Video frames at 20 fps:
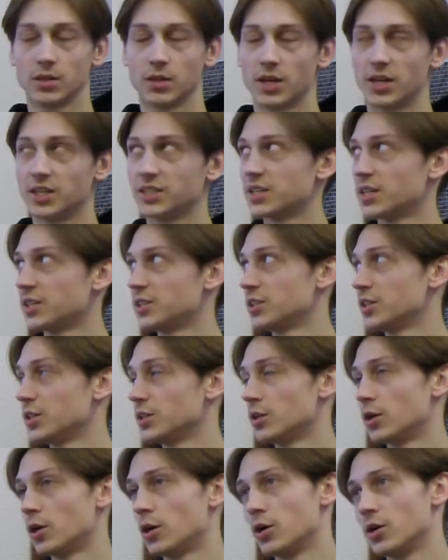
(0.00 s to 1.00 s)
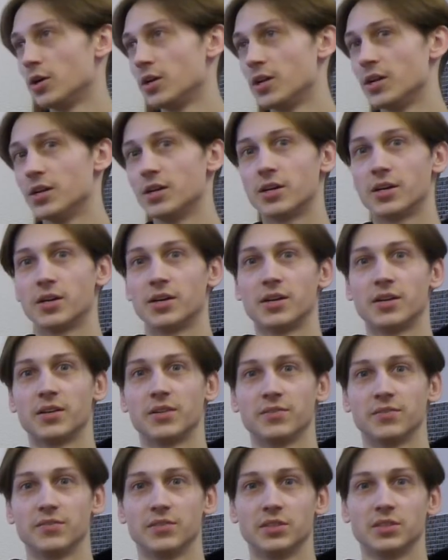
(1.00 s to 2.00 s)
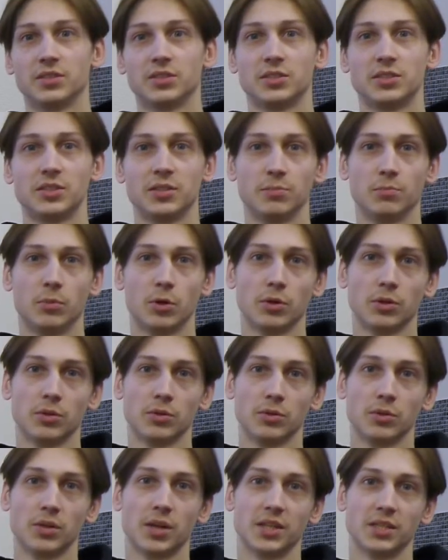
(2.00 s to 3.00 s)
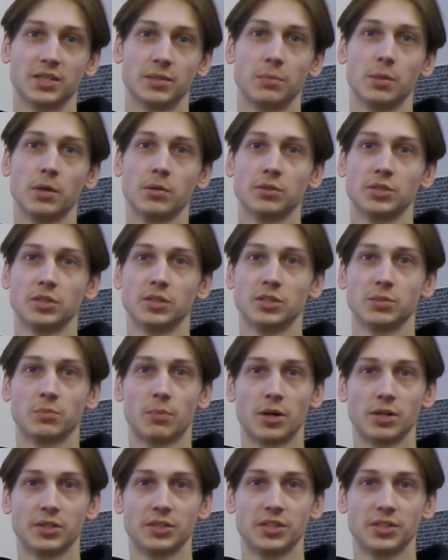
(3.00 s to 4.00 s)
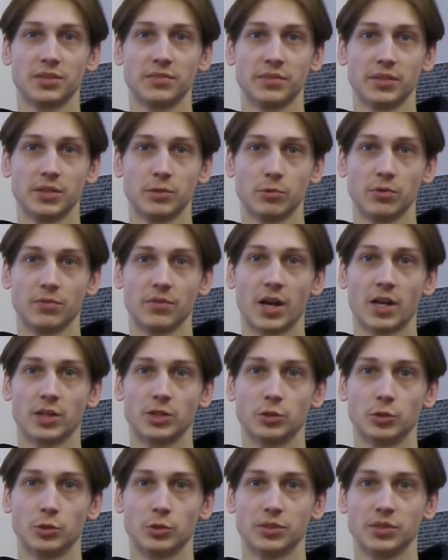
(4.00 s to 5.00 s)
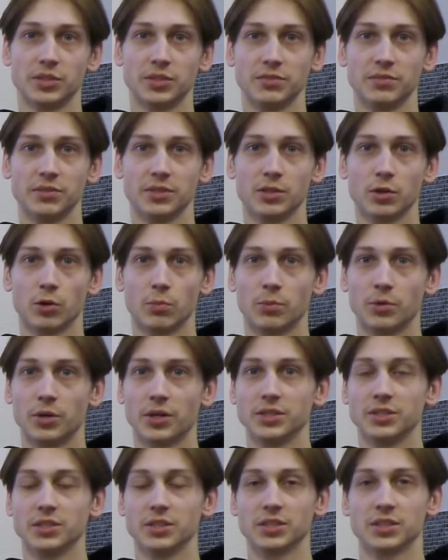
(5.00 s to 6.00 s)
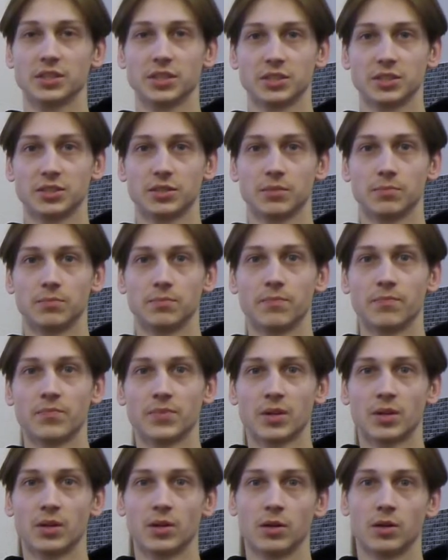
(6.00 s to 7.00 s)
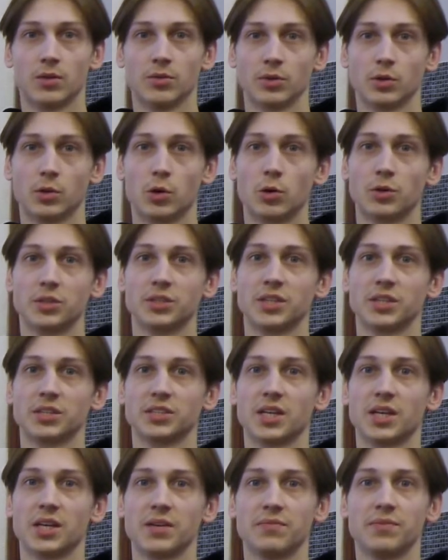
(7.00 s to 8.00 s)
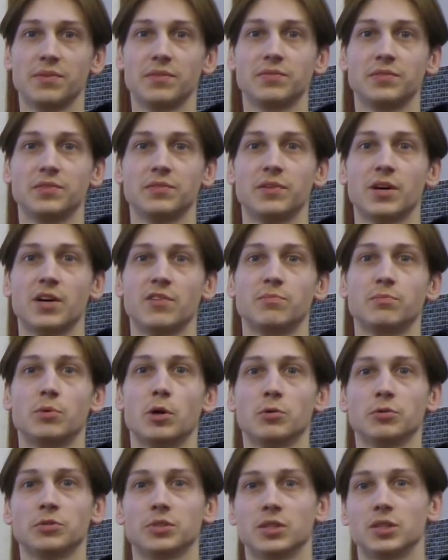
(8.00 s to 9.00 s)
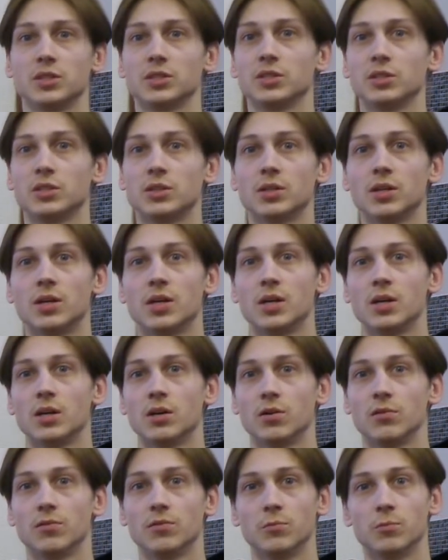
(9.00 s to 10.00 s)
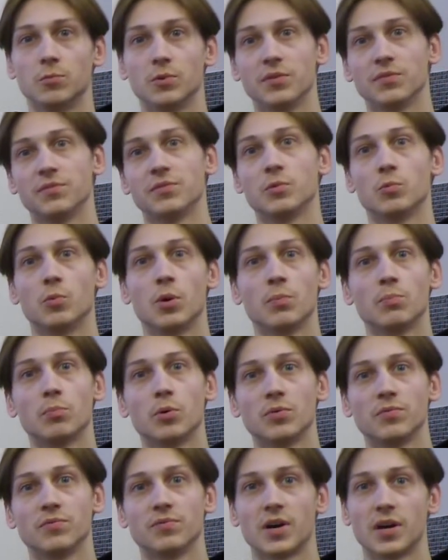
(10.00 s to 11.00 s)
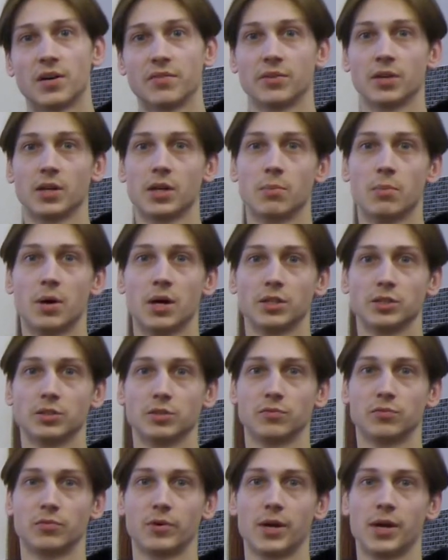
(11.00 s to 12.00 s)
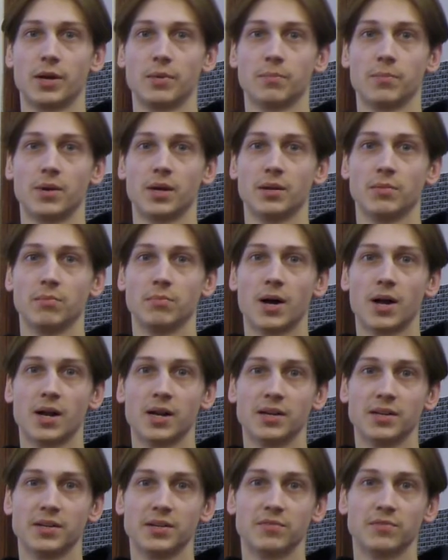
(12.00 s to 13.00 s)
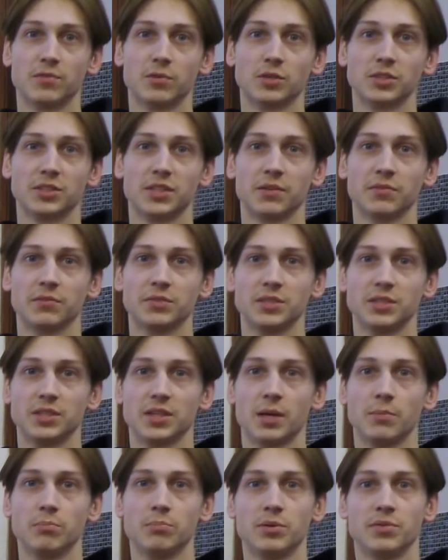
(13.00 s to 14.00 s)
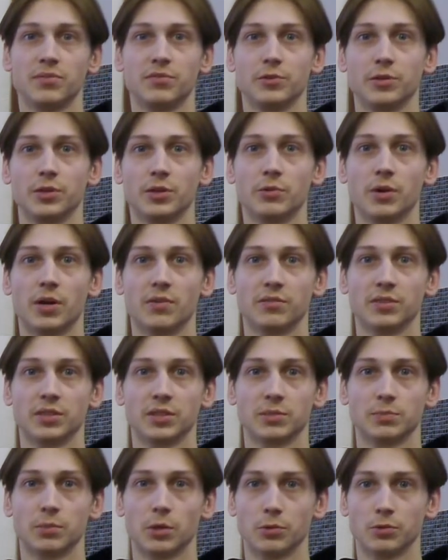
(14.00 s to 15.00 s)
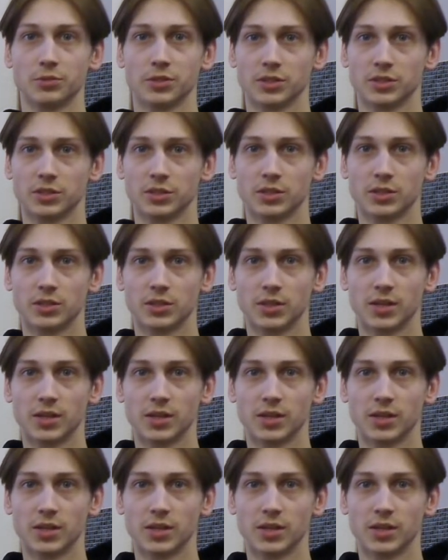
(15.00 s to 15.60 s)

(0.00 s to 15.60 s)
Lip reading: As I said earlier, this model has a built-in smart TV with Android TV operating system on a Cortex A55 processor with 1.5 GB of RAM and Mali 470 MP3 graphics processor.